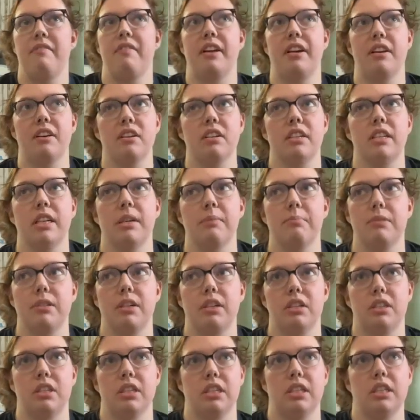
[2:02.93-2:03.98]
my fingertips
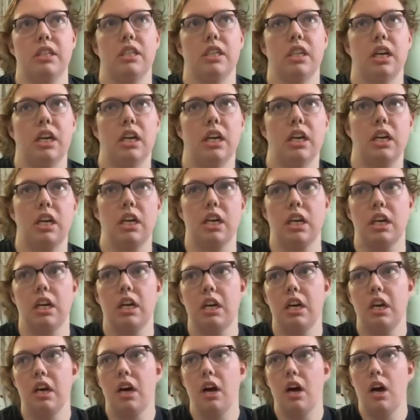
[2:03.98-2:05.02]
are just like
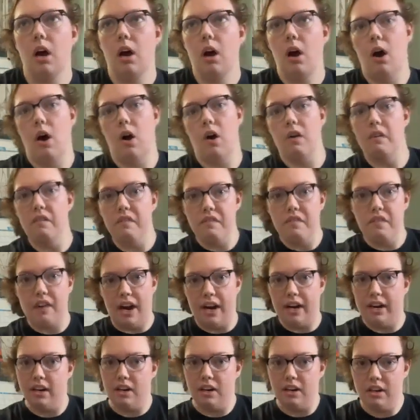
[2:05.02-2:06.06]
on
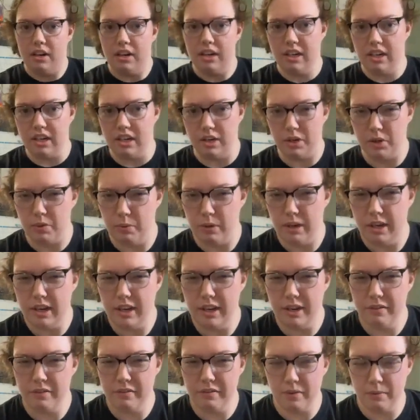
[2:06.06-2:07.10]
fire in a good
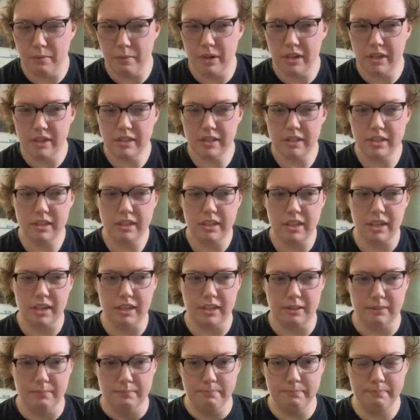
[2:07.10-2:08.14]
way for once.
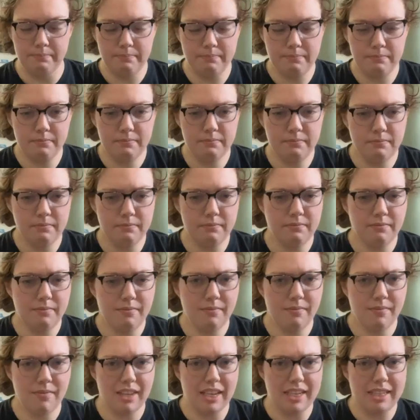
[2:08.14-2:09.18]
Um,
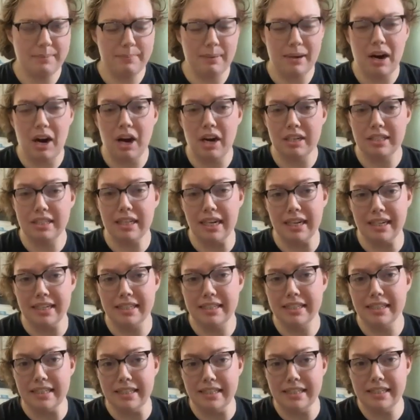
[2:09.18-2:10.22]
it's been a hot
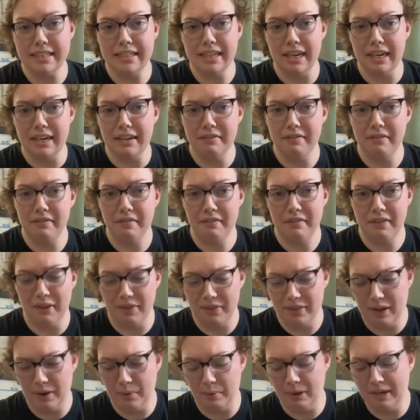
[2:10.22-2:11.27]
second since I've
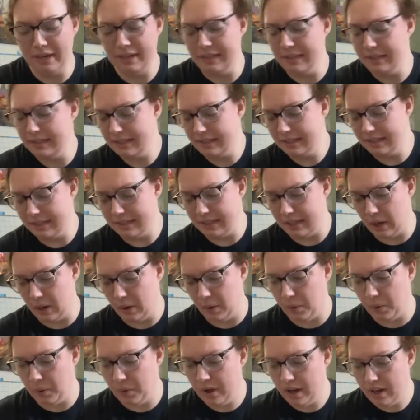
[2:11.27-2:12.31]
felt that way.
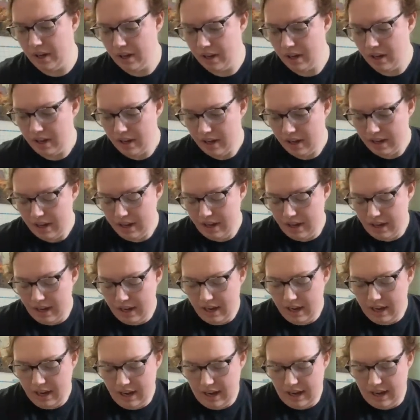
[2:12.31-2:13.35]
So
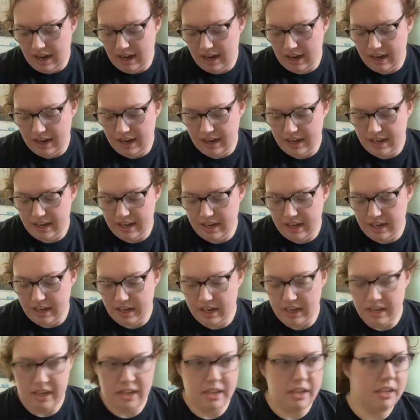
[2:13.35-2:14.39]

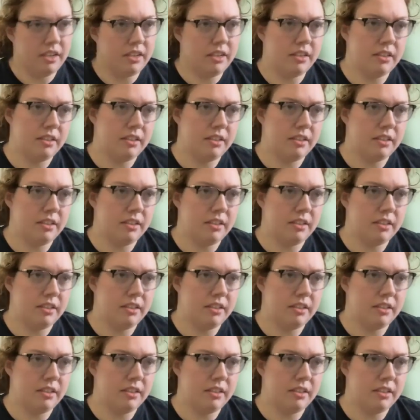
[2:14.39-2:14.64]
I,